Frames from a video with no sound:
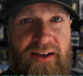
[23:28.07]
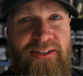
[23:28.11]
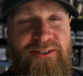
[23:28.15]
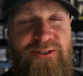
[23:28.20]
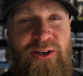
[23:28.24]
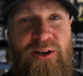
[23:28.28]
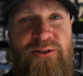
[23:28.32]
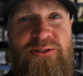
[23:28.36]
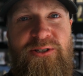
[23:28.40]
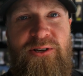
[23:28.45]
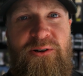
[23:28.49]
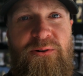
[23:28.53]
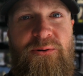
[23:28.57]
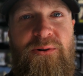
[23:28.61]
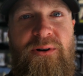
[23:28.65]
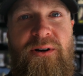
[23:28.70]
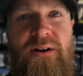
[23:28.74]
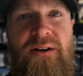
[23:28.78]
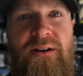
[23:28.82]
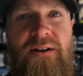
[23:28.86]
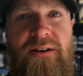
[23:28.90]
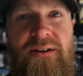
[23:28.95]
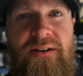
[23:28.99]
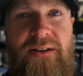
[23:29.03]
It's also
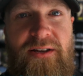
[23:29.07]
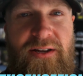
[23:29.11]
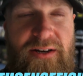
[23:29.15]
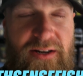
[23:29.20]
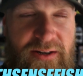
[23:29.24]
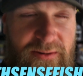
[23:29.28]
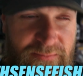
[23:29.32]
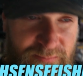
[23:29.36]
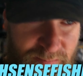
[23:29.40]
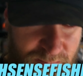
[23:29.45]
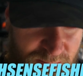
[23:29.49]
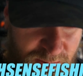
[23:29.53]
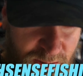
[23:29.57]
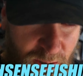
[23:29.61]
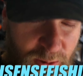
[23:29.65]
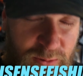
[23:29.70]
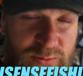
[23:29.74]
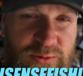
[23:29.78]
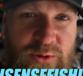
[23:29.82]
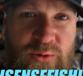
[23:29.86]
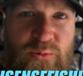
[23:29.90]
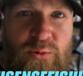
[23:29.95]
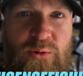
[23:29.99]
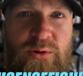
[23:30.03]
gonna go
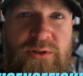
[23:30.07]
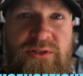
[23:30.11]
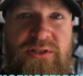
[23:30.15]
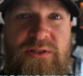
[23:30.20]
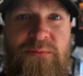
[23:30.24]
towards